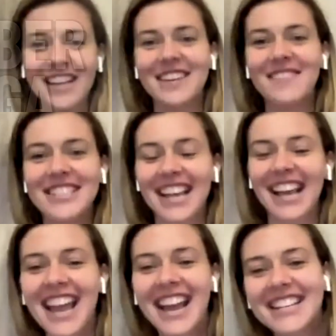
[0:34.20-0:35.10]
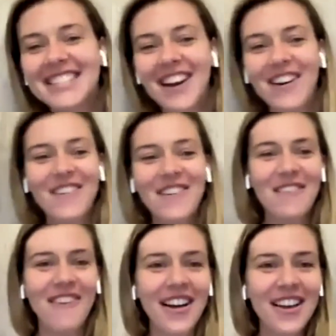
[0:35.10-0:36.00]
perfect. Amazing. So
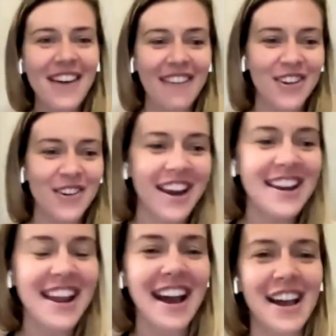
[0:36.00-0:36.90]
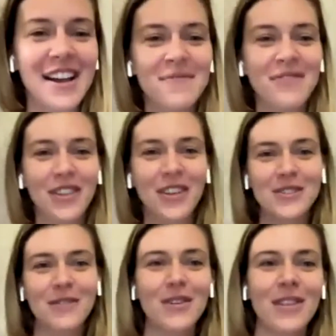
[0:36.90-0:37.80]
welcome everyone. For
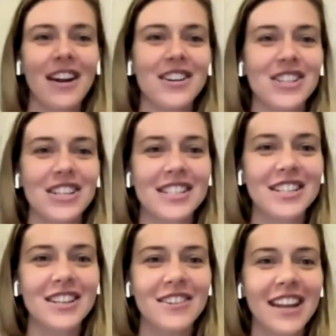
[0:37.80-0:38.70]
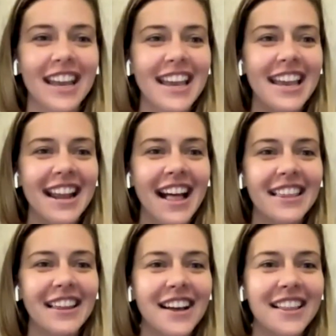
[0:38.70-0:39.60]
those of you that are just tuning in,
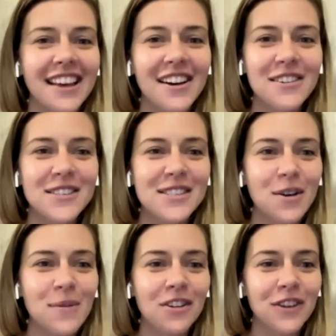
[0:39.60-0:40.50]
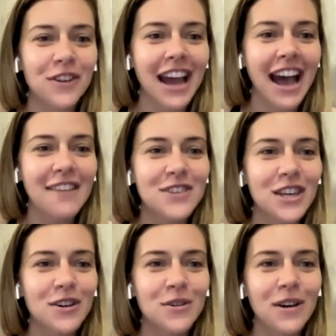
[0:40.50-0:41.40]
hello. So wonderful to have
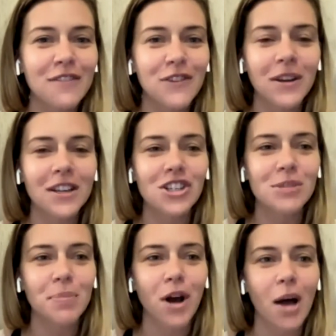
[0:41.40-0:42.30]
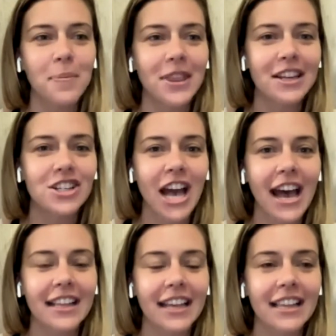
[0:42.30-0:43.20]
you. If you can just pop in the
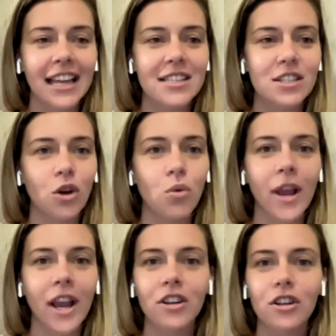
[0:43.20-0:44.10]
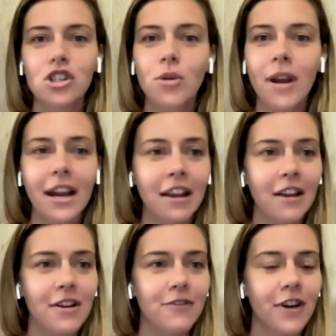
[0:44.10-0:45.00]
chat, let us know where you're
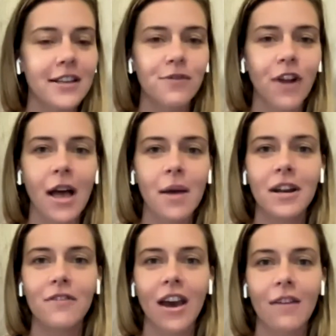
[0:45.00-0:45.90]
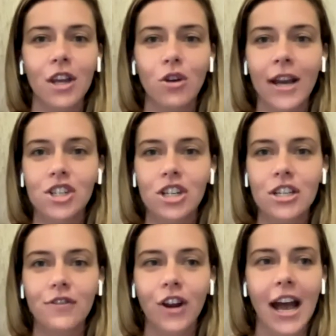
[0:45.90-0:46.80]
joining us from. And if you have any
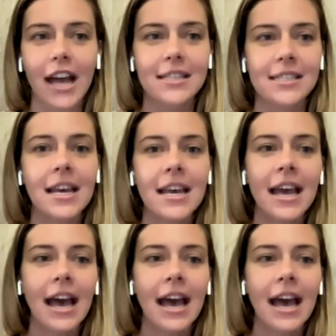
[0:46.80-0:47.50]
questions for us,